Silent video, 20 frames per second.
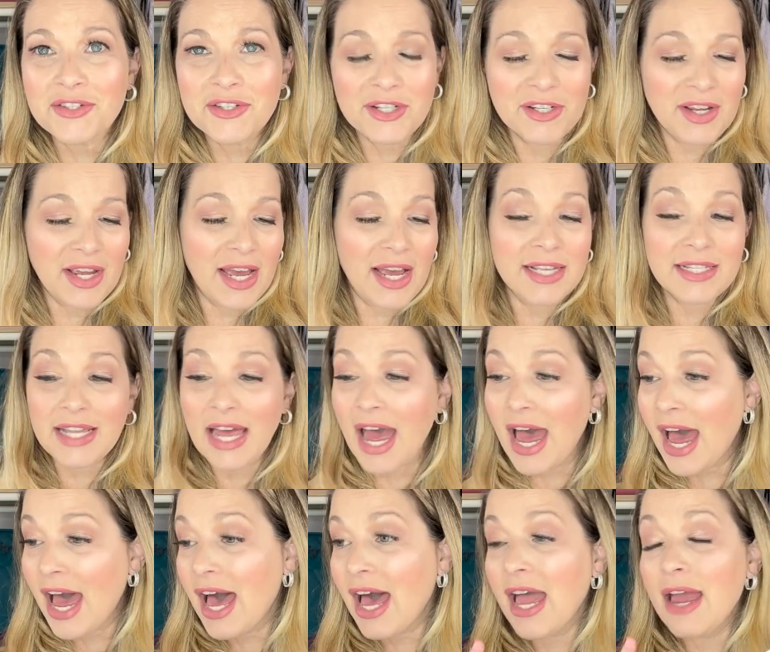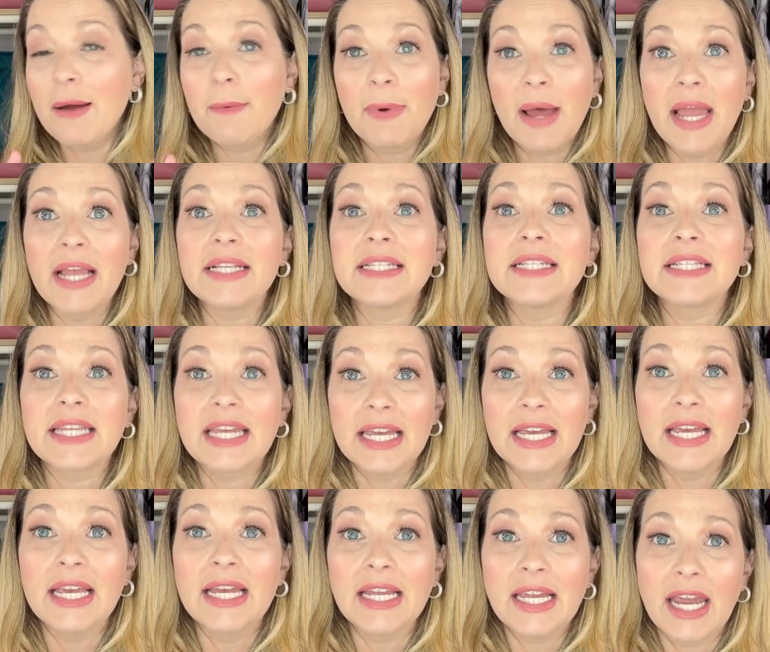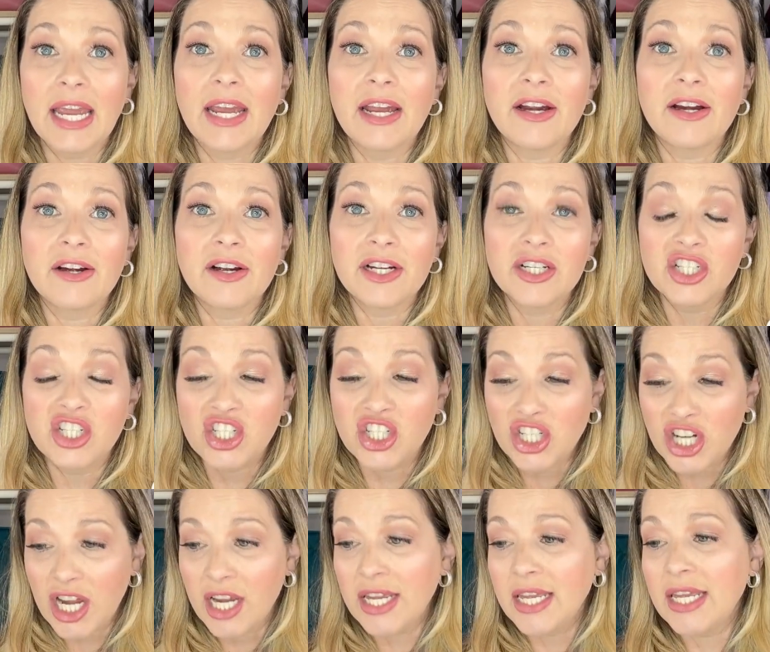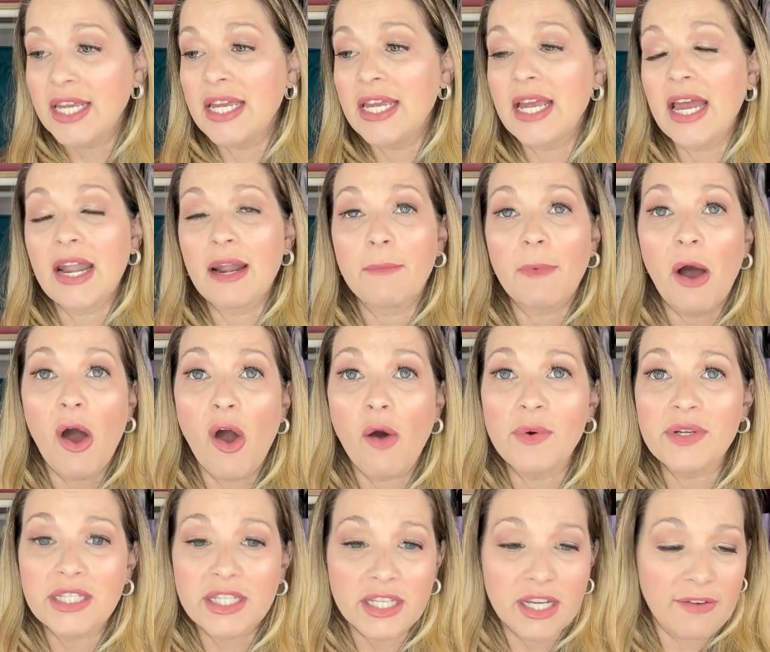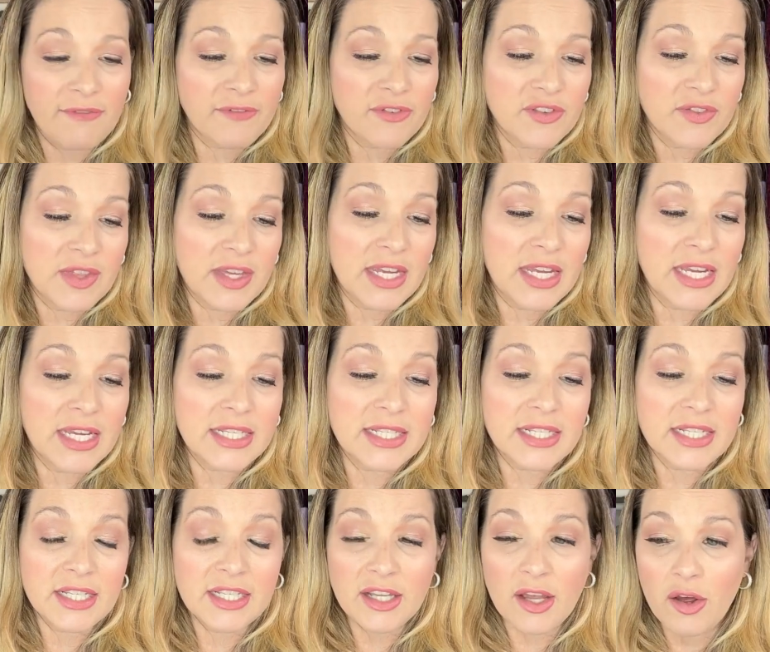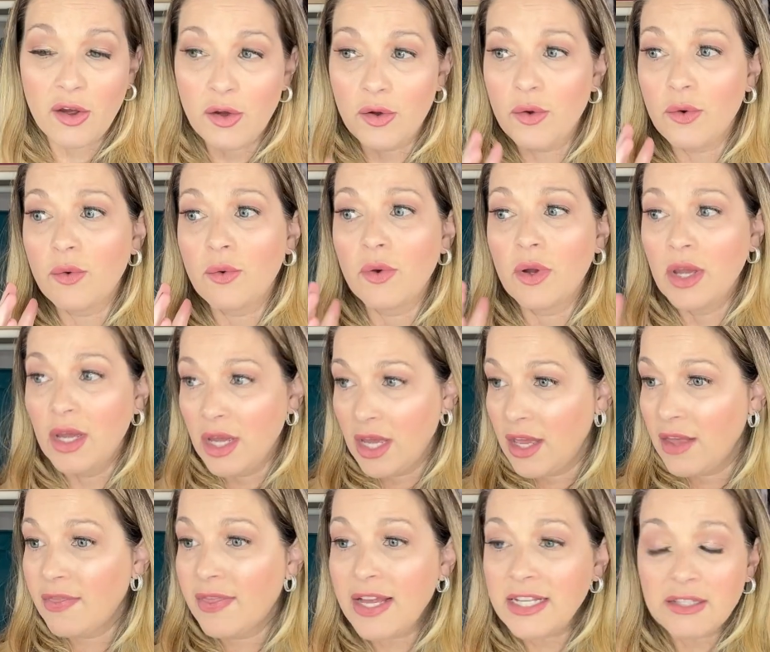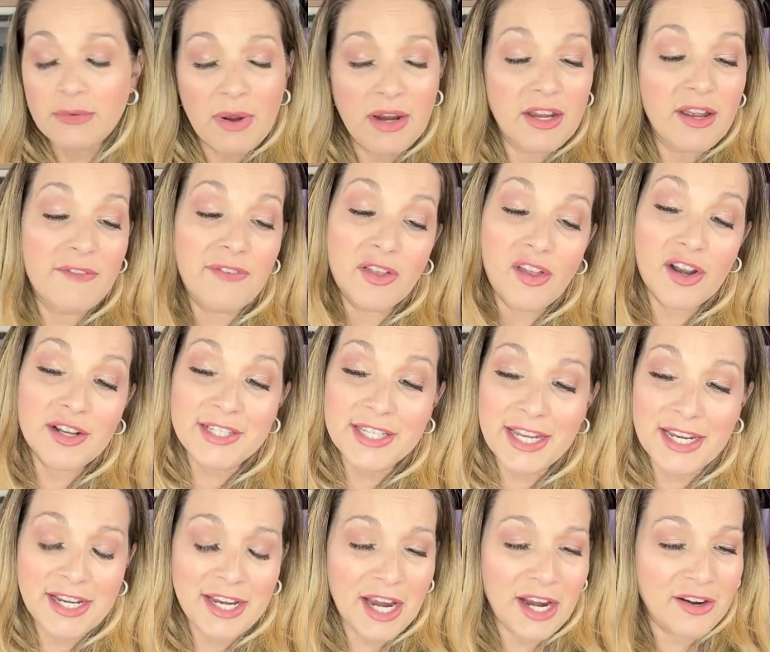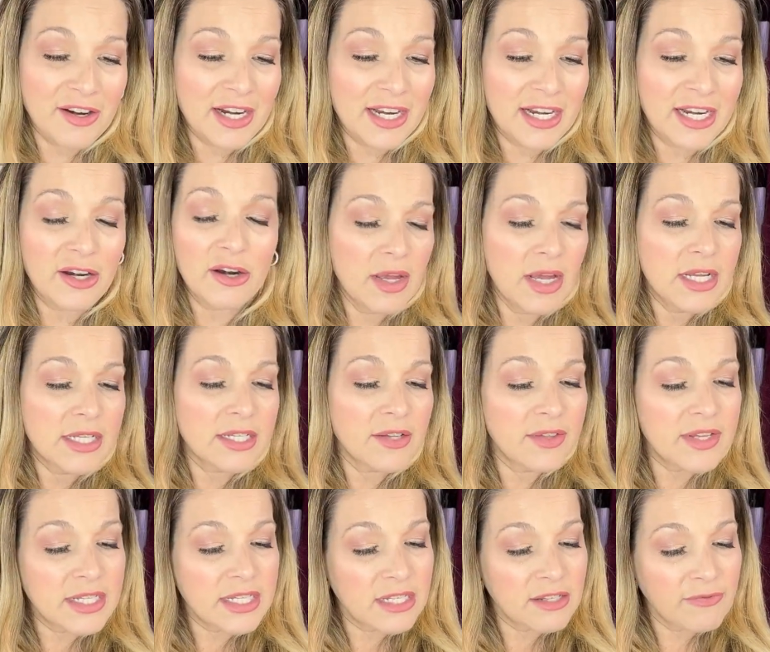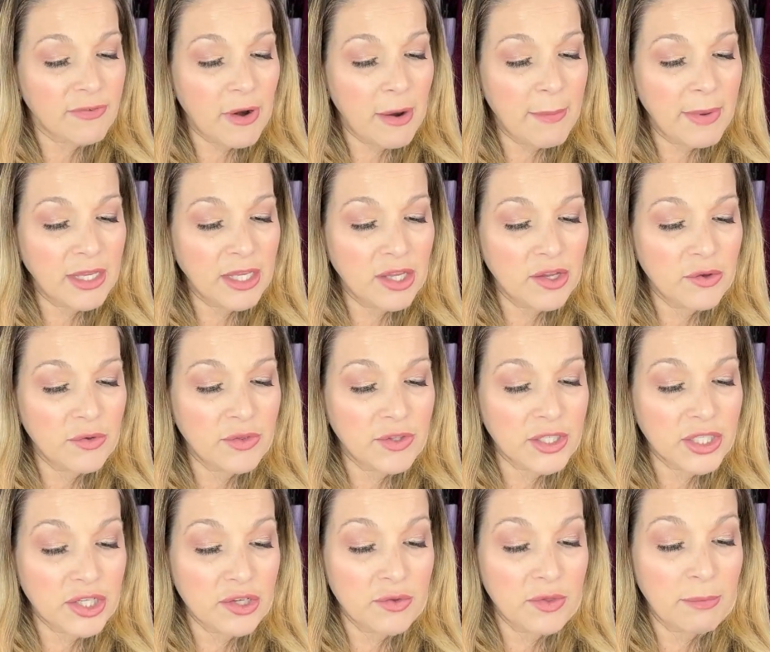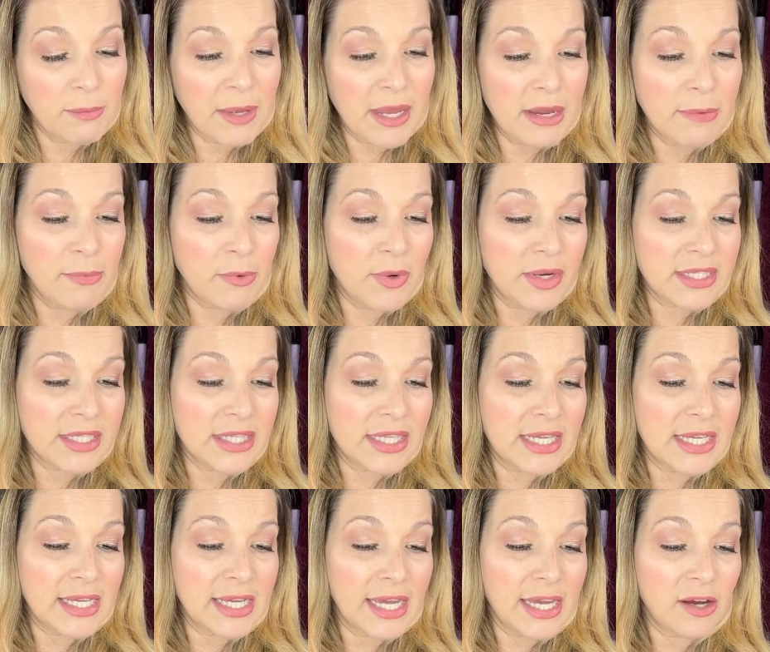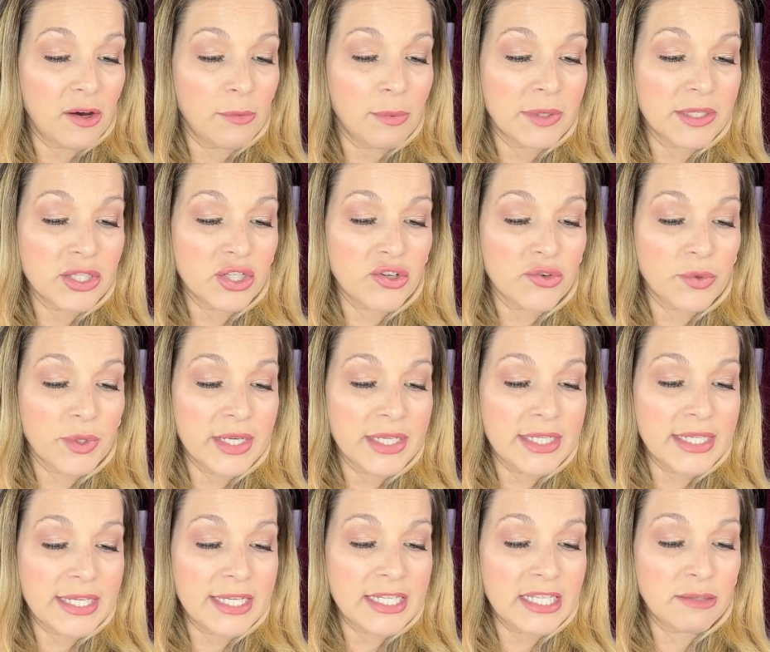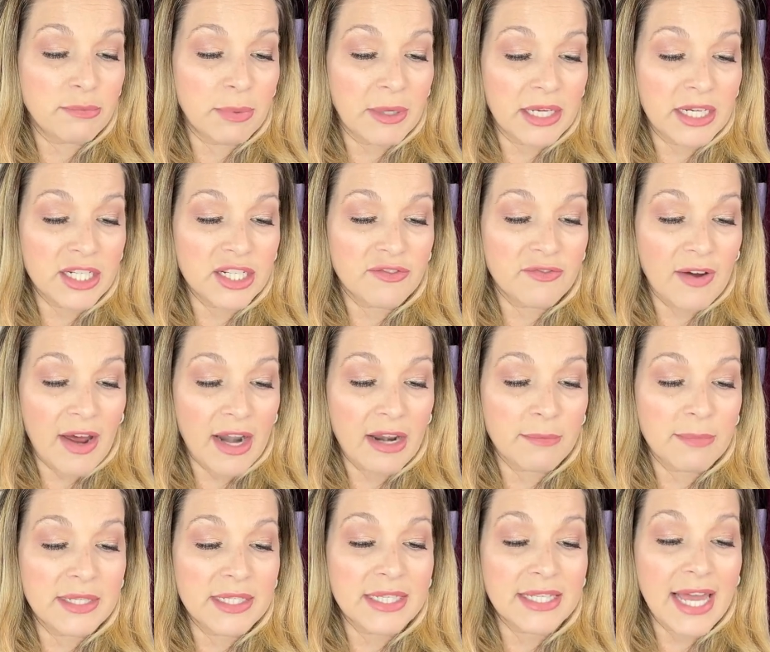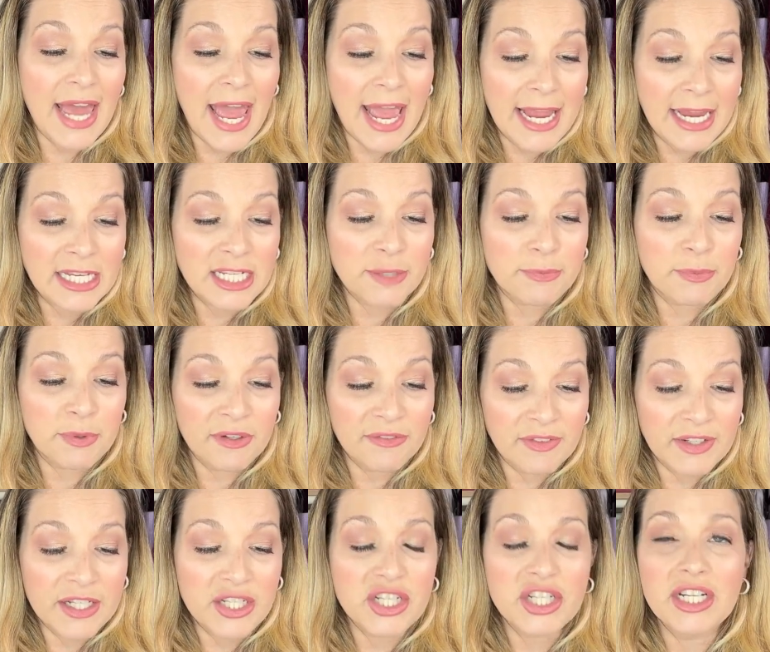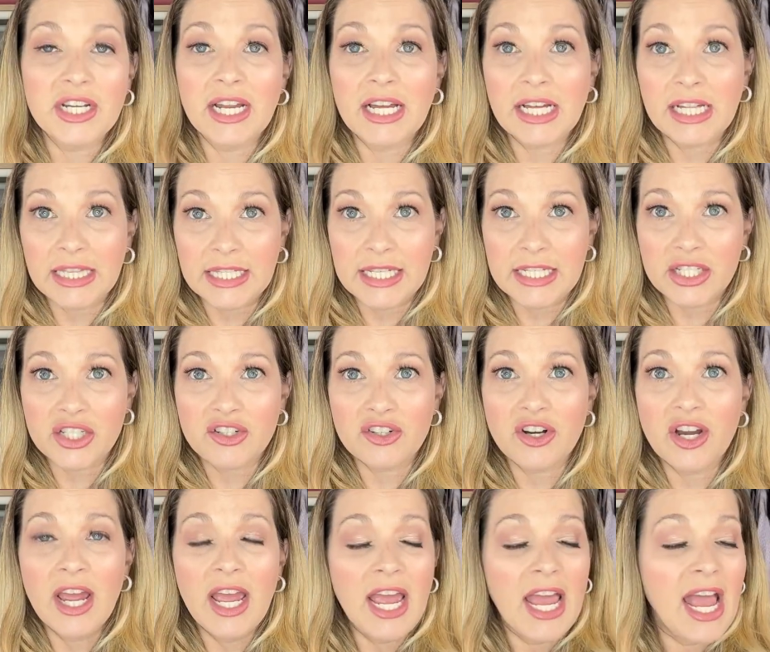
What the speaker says: you guys. I am a skincare junkie, and I'm always looking for things. So that's why you have a lot of skincare in here. So this is from Youth to the People. It's the Kale plus Green Tea Spinach Vitamins Age Prevention Cleanser.